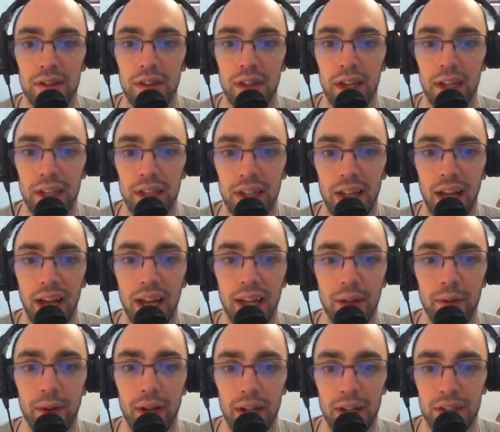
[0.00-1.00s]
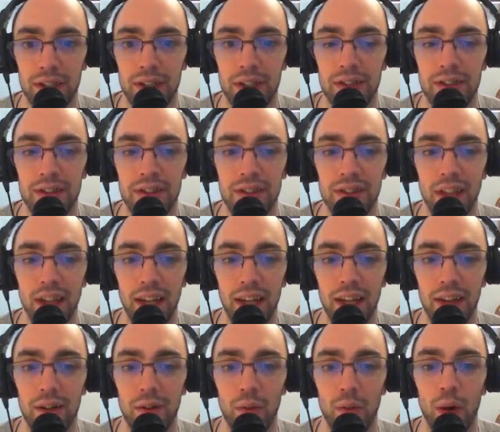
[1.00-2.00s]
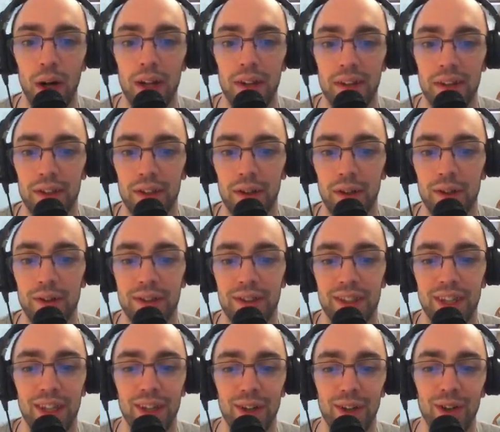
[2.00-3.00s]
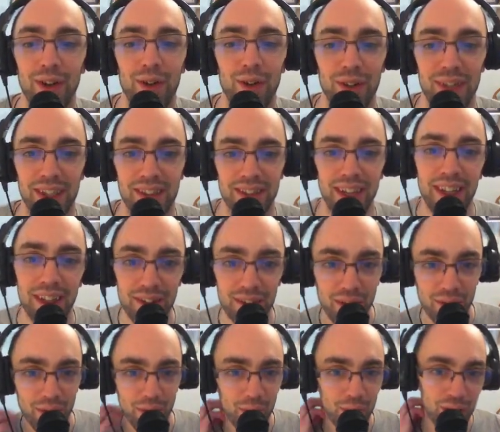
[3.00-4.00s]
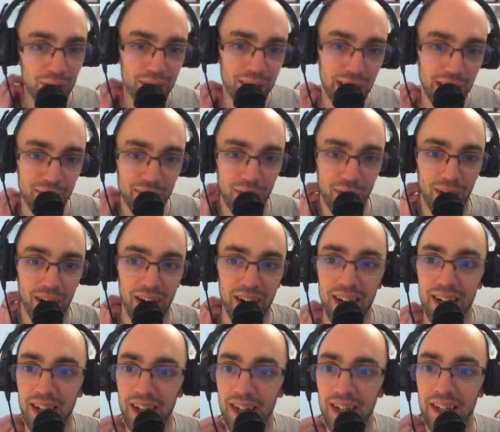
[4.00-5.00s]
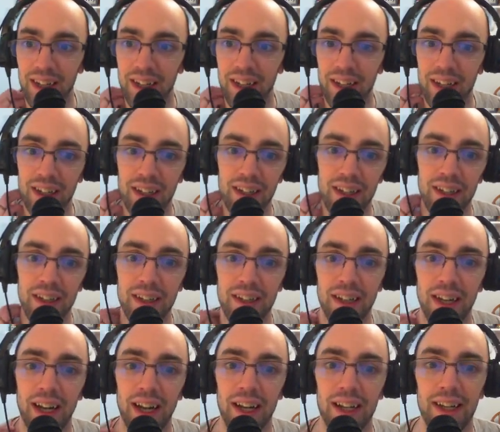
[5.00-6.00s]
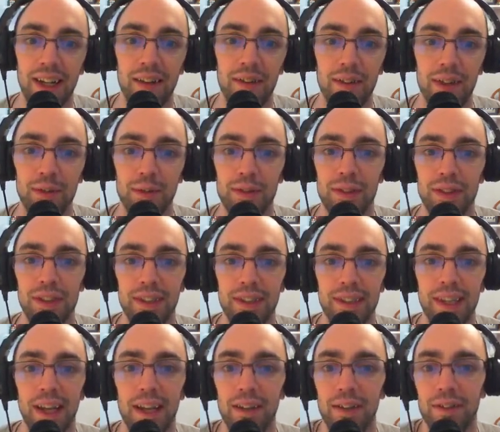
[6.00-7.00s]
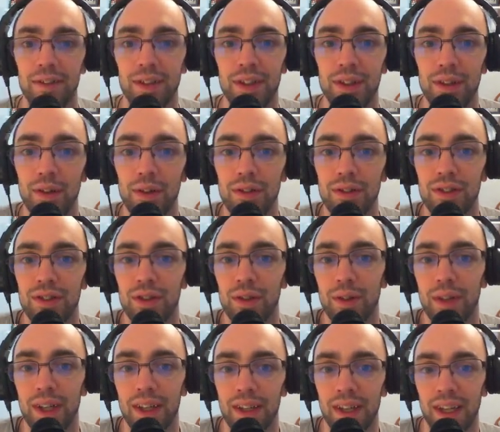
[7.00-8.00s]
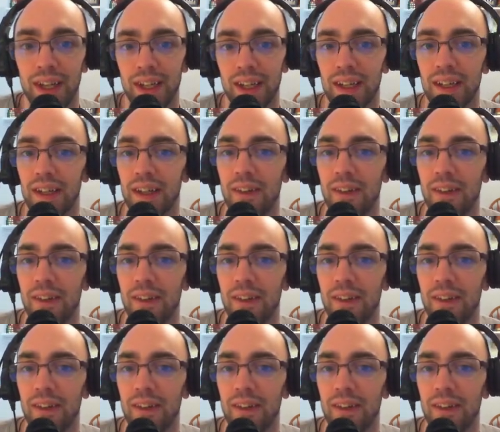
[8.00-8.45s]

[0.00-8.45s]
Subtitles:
like anywhere, just saying what the drones do, because I don't know what we're looking for. How am I supposed to tell if the drones do anything?